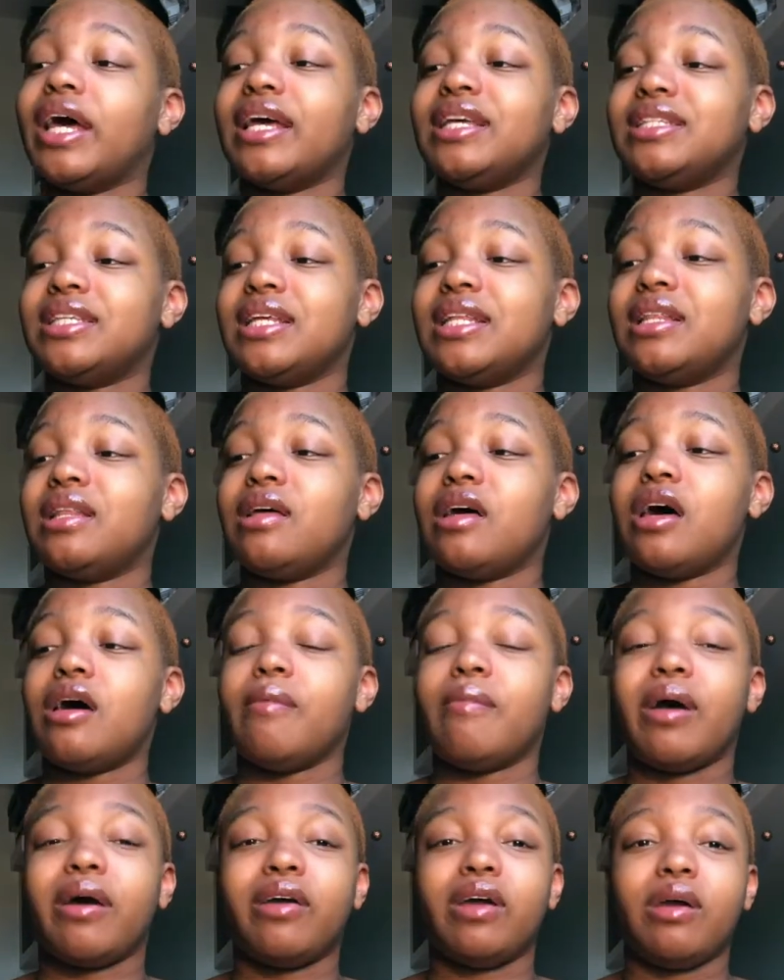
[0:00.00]
that it's in
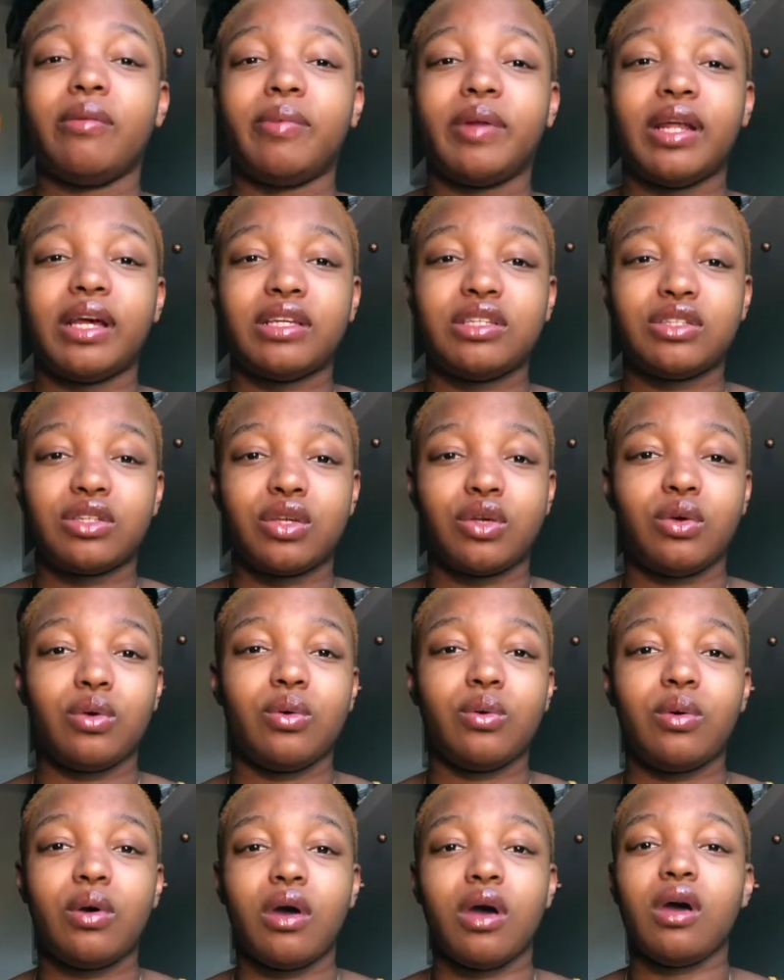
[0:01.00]
the Mario
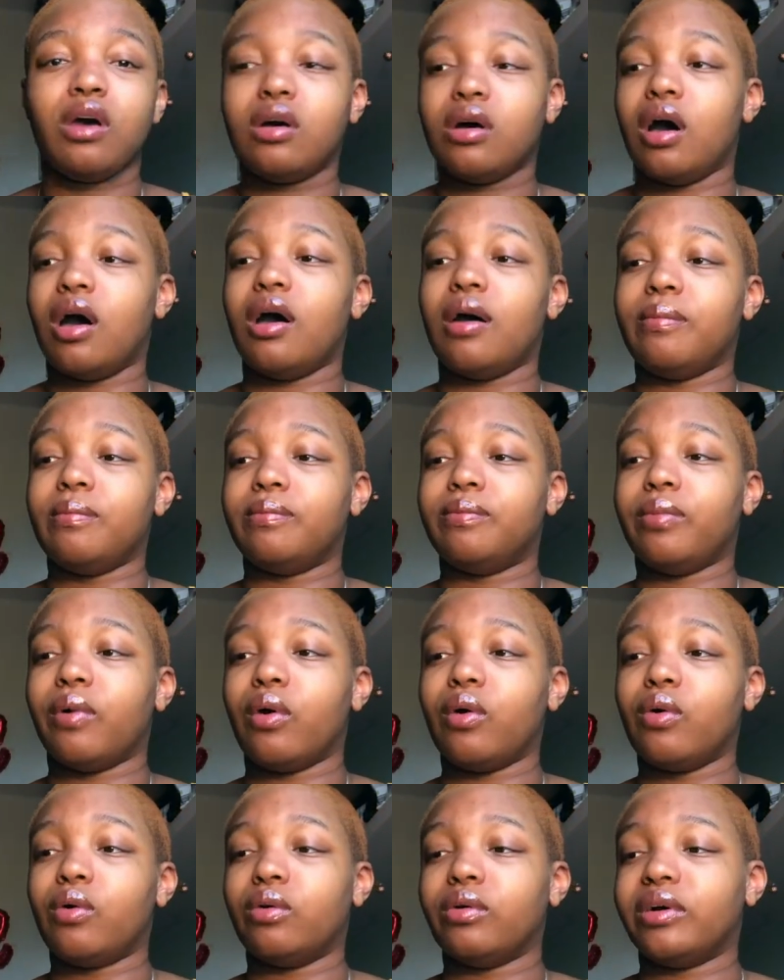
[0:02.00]
Badescu
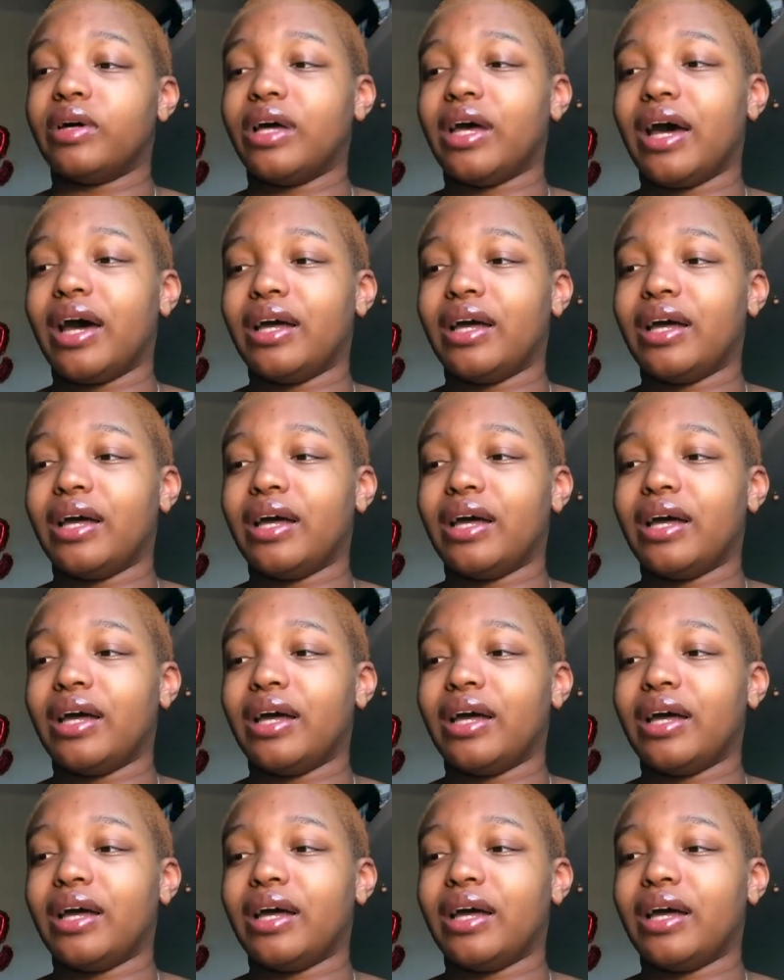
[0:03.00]
bottle.